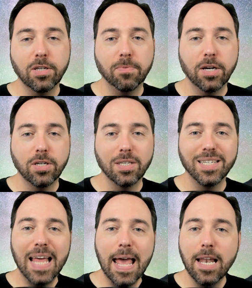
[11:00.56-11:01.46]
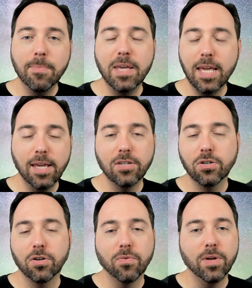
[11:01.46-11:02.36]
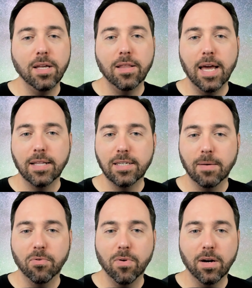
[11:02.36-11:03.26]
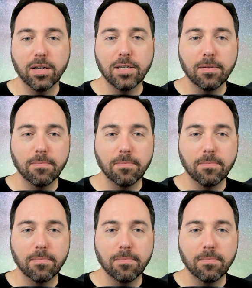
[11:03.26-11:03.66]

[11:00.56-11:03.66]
expressions tend to be easier to read than subqueries.